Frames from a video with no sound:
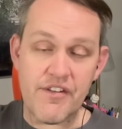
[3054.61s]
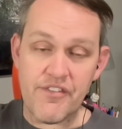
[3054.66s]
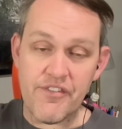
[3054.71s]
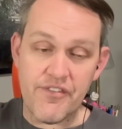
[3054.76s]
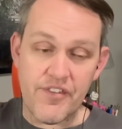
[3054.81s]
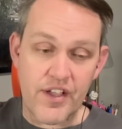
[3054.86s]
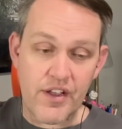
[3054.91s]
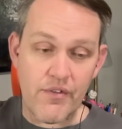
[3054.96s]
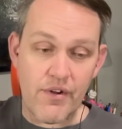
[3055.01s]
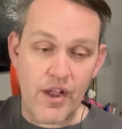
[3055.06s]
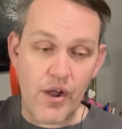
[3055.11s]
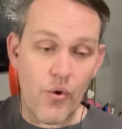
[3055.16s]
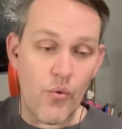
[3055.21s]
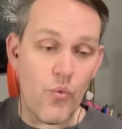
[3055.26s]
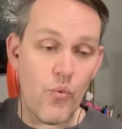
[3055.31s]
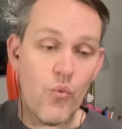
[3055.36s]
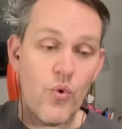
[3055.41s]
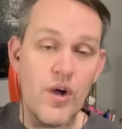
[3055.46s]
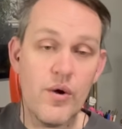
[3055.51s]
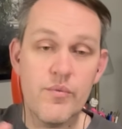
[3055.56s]
to figure out
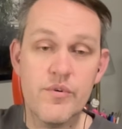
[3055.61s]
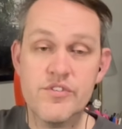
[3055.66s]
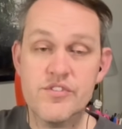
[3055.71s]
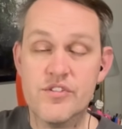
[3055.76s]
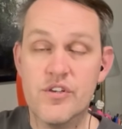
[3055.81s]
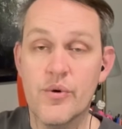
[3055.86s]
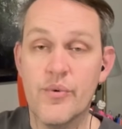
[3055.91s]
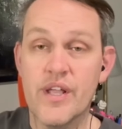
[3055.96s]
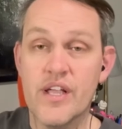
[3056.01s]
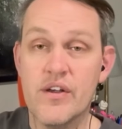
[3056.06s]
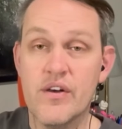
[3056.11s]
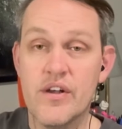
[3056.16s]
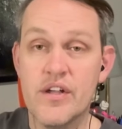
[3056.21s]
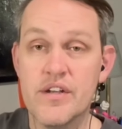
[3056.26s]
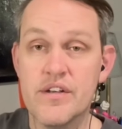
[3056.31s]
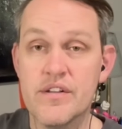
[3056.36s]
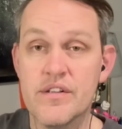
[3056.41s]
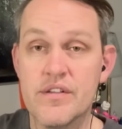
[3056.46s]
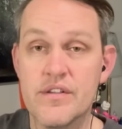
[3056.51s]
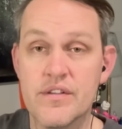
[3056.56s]
what was going
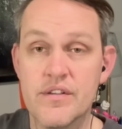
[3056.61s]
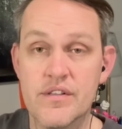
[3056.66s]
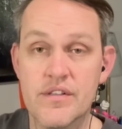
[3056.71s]
on.